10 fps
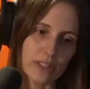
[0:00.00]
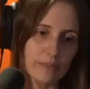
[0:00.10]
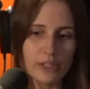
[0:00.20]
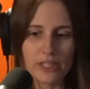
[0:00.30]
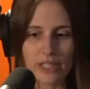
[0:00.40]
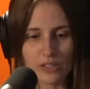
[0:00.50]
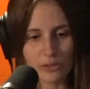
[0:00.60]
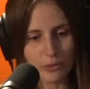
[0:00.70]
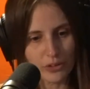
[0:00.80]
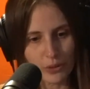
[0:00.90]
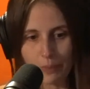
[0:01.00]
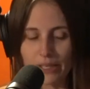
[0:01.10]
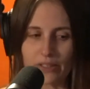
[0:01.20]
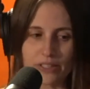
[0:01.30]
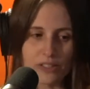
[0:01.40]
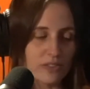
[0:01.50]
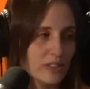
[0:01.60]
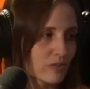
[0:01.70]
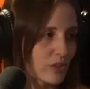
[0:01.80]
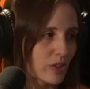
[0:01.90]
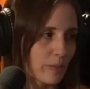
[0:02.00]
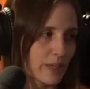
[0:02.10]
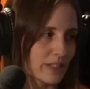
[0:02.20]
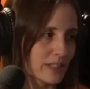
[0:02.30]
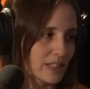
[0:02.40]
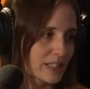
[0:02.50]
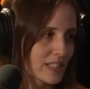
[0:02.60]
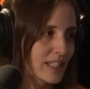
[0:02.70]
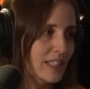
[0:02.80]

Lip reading: communication with your parent if you live with your parents.